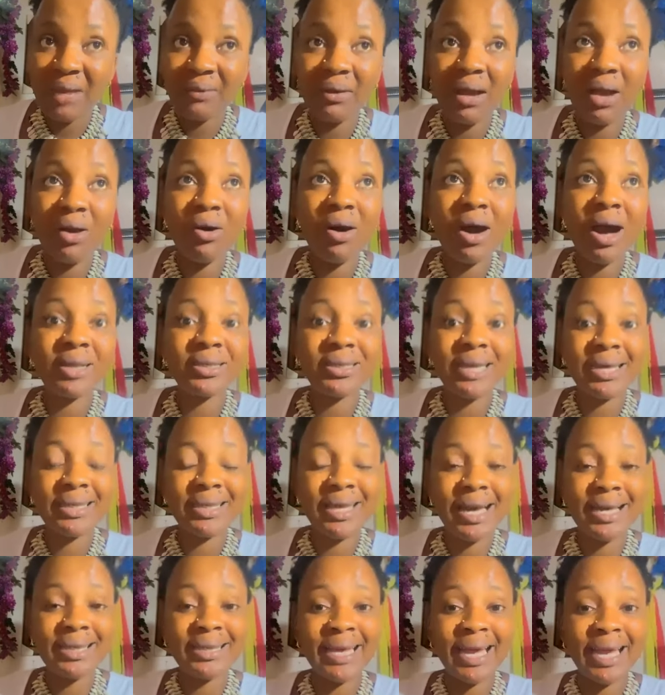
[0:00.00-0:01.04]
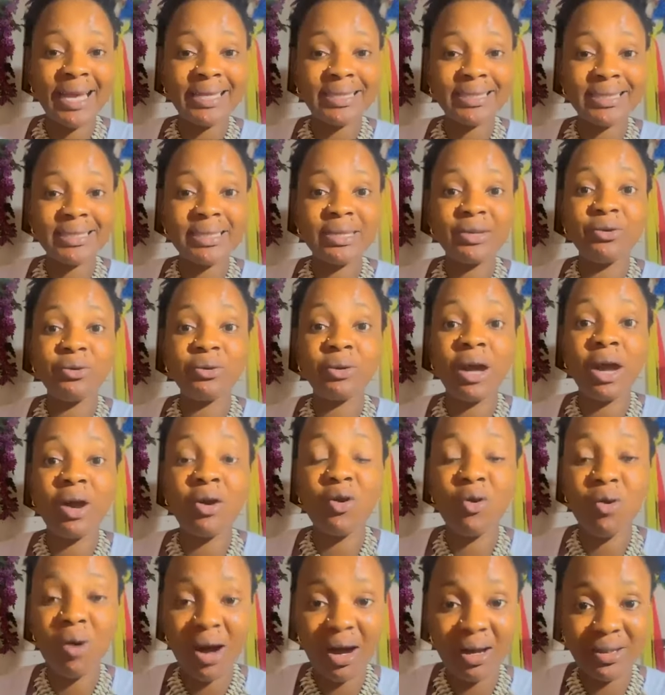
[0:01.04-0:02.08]
You can go out at that night. You
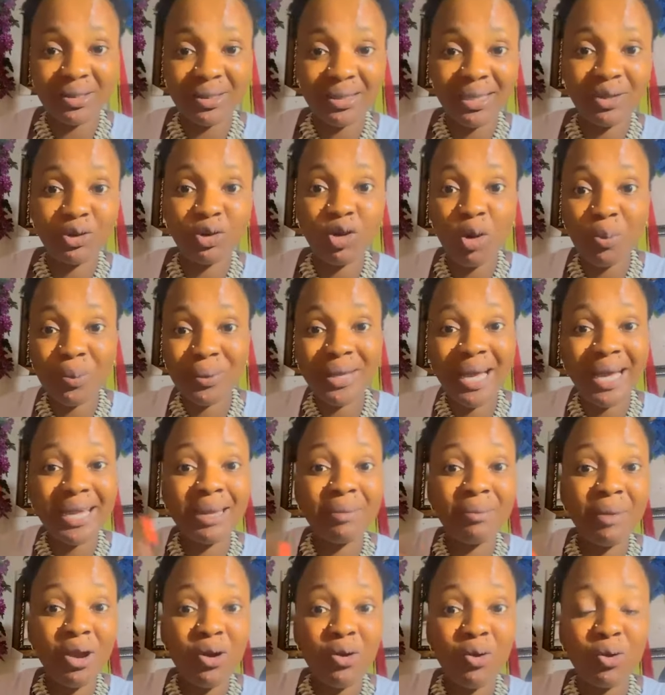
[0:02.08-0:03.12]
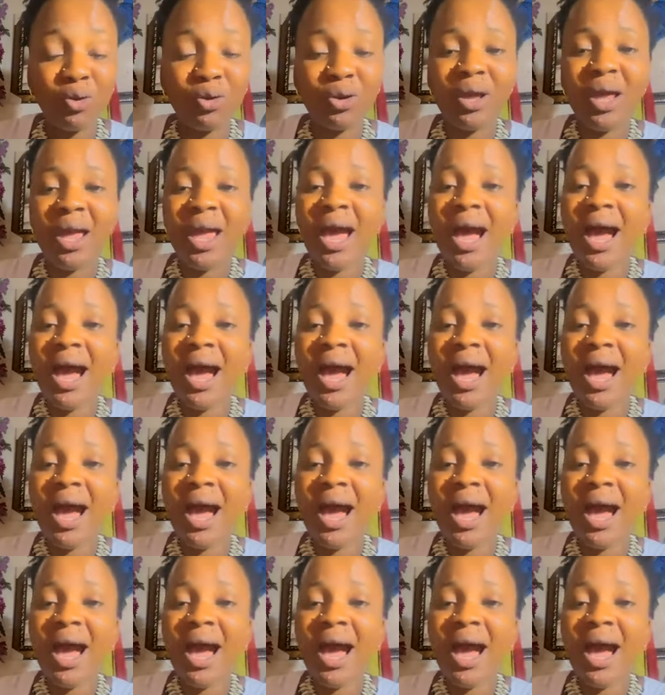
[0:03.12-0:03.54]
can go out, drop it at the middle.